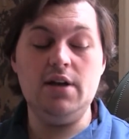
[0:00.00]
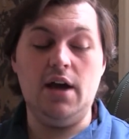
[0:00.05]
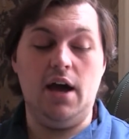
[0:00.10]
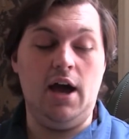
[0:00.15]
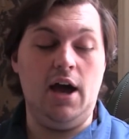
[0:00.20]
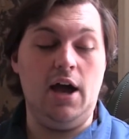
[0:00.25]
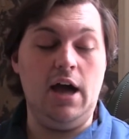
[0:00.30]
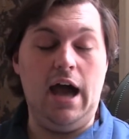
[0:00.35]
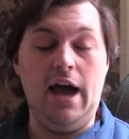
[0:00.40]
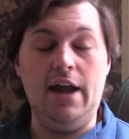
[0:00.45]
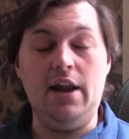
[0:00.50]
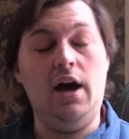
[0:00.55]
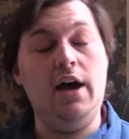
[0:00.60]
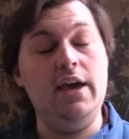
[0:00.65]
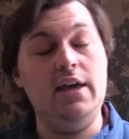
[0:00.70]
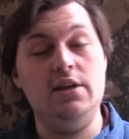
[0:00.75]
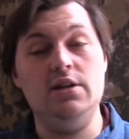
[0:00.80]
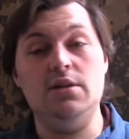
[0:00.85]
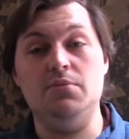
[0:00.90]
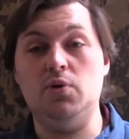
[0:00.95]
and I
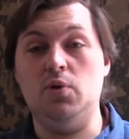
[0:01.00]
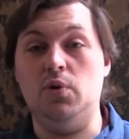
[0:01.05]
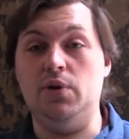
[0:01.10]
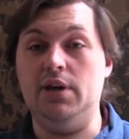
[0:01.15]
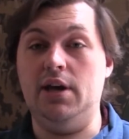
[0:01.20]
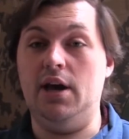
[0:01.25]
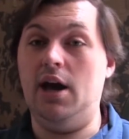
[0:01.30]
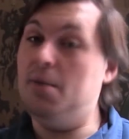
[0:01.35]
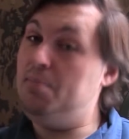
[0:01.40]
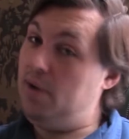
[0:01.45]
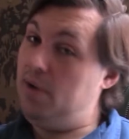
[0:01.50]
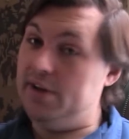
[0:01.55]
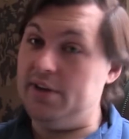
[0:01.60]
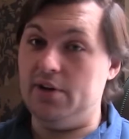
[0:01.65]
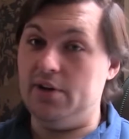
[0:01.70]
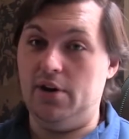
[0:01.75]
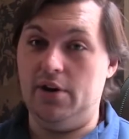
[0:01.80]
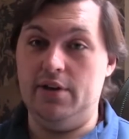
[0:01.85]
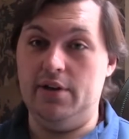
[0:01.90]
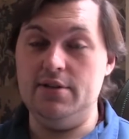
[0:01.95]
ended up calling it a Bloody
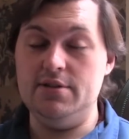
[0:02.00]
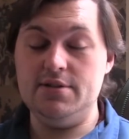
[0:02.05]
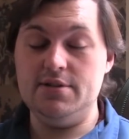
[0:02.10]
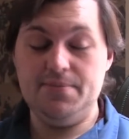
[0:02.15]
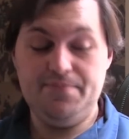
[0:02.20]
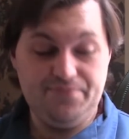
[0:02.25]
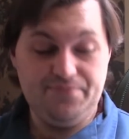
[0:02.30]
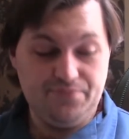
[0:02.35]
Collins.